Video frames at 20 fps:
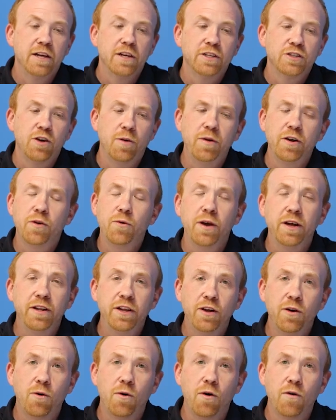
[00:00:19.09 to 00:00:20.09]
So I'm going to quickly
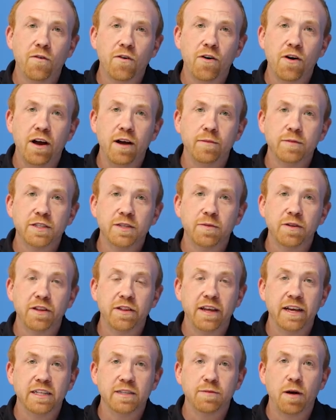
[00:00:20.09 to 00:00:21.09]
go over some of the
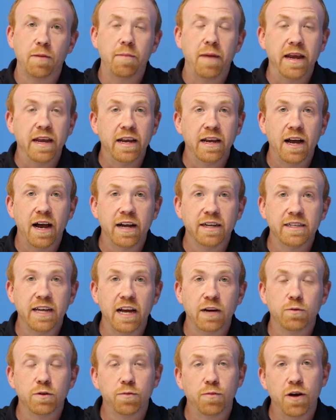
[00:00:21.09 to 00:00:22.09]
things about making
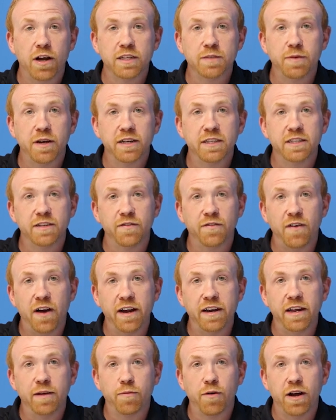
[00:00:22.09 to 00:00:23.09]
contact with prospects and
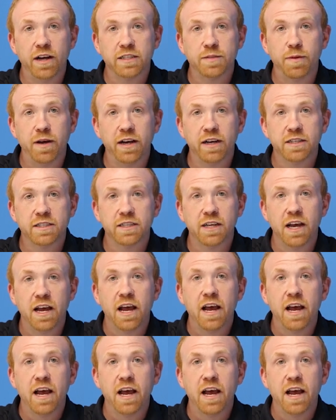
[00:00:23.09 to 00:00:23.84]
finding prospects,